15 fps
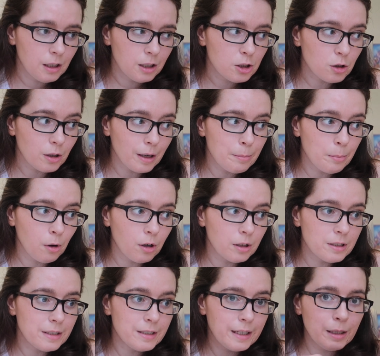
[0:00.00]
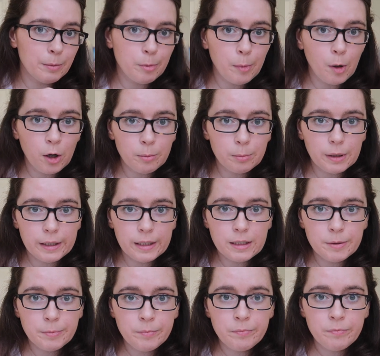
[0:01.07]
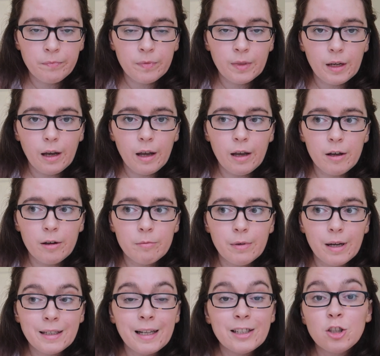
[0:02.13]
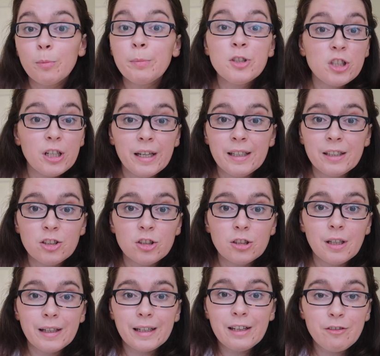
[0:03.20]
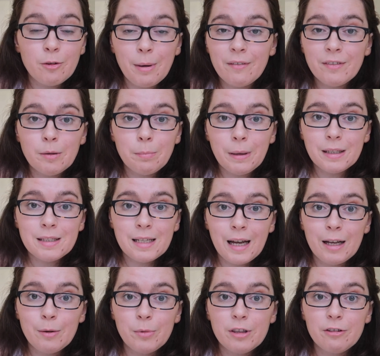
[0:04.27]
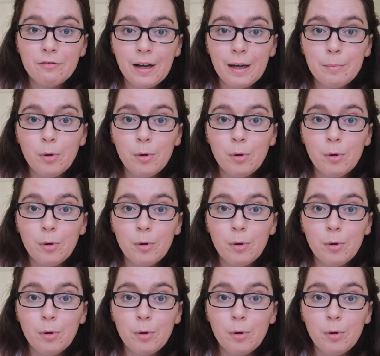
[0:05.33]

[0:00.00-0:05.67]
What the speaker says: So I bought a deep point blade, and I chop and change. Like if I'm having a bad time with the fine